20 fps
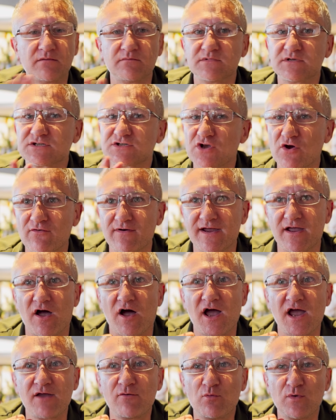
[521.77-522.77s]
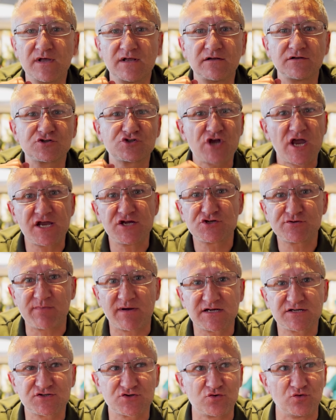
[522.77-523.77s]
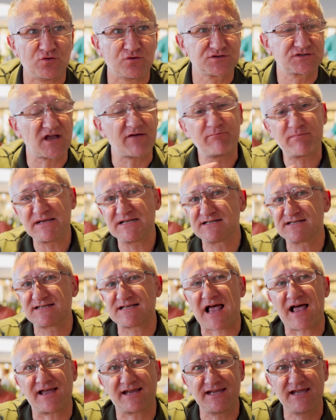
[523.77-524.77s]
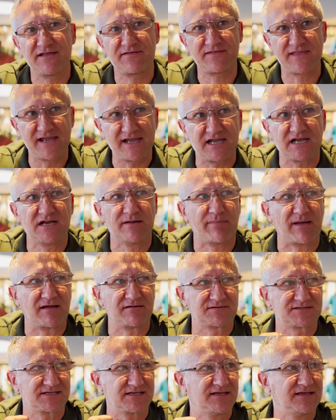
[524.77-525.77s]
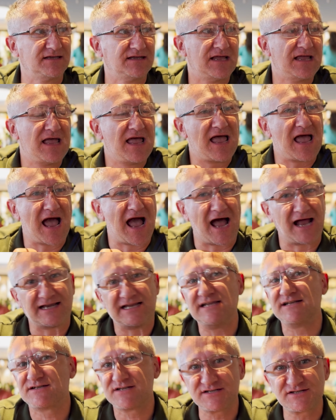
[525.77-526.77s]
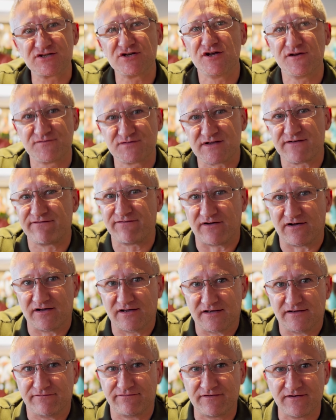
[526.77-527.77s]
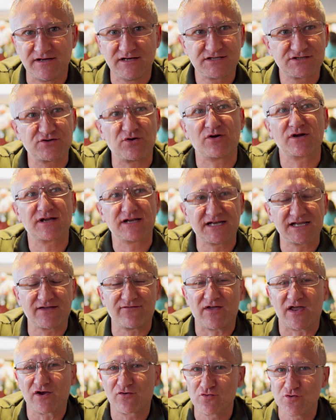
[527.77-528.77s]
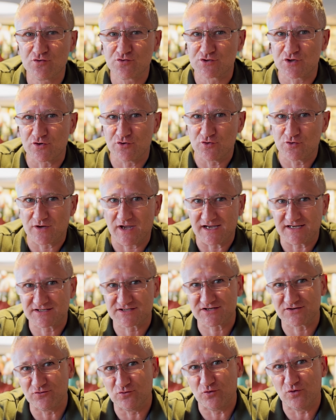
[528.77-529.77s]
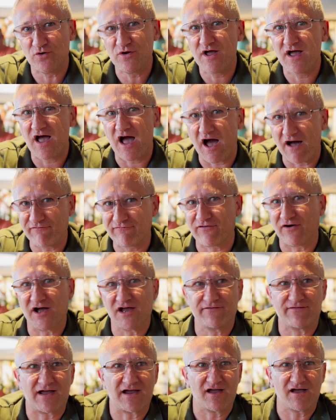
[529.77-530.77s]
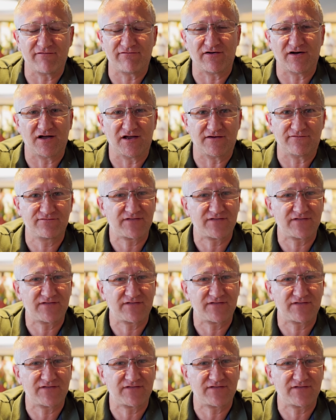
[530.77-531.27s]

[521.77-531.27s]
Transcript: Sorry, I will change my scores. I've been sat here thinking about it, and it deserves a 5. So I'm going to give it a Crucial UK score, a 5 out of 5.